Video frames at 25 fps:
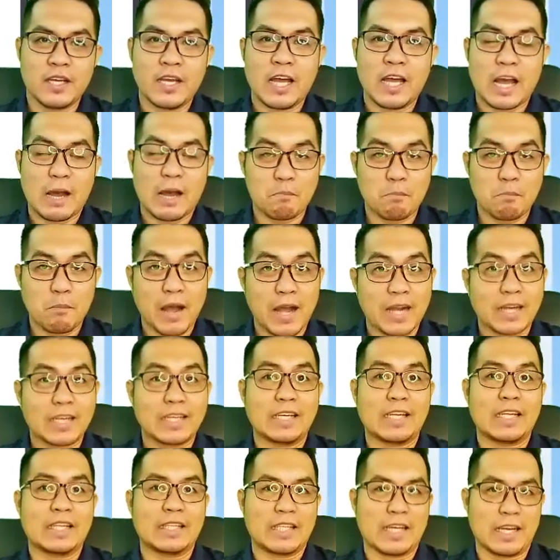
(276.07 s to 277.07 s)
a
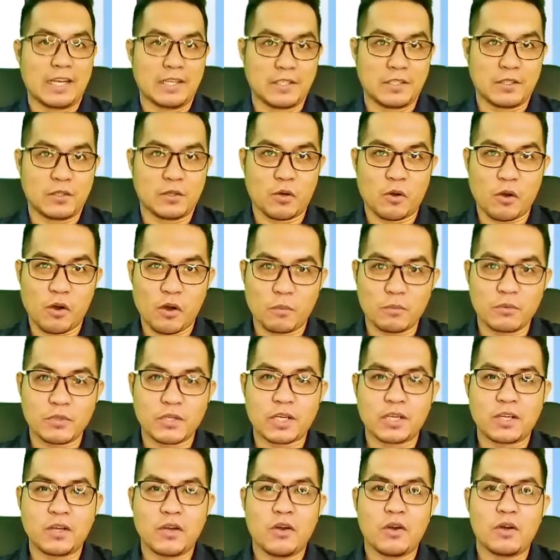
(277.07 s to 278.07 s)
magnetized
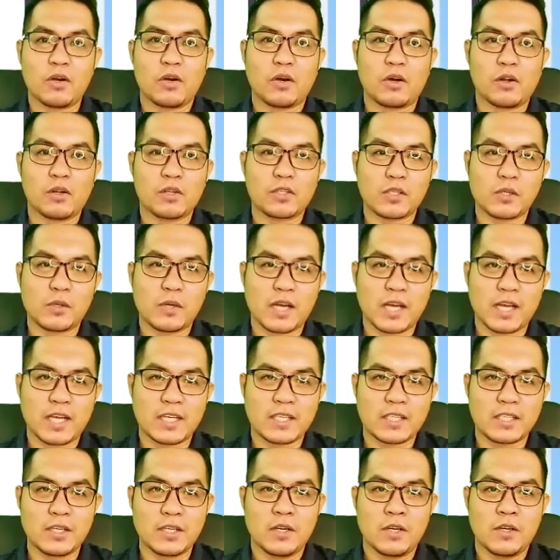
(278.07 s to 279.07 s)
object also
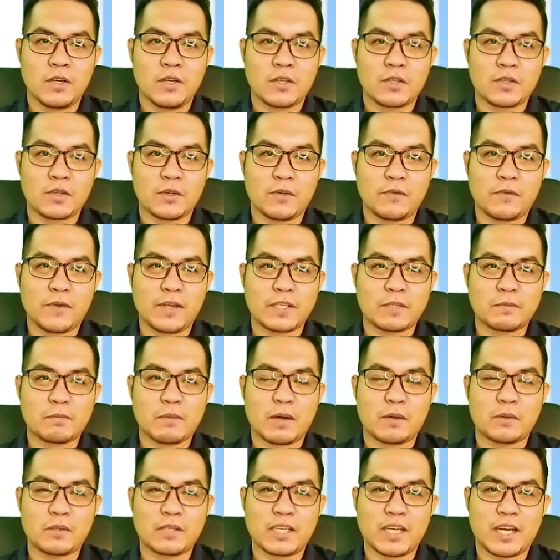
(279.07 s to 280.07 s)
has surface
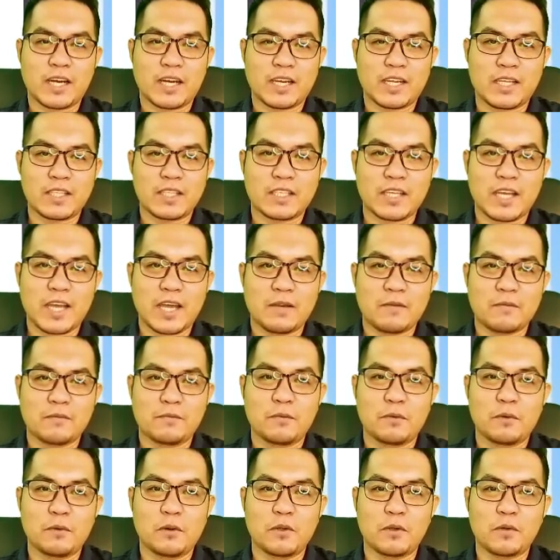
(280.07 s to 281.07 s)
bound currents and
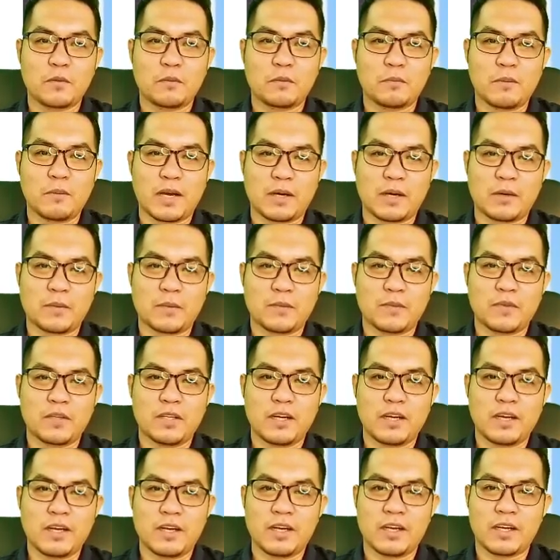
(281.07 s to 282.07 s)
volume bound
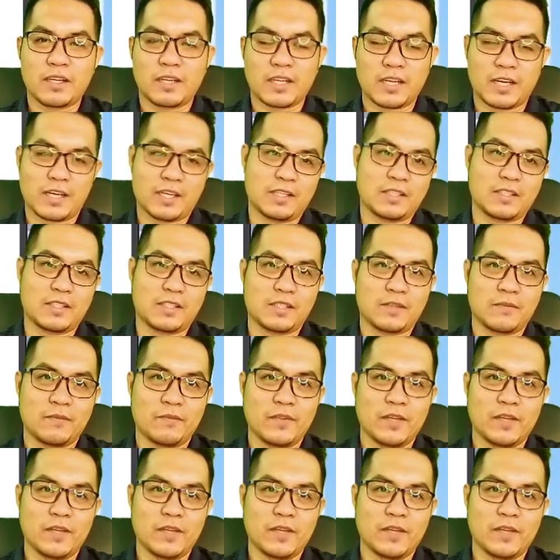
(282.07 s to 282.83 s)
currents.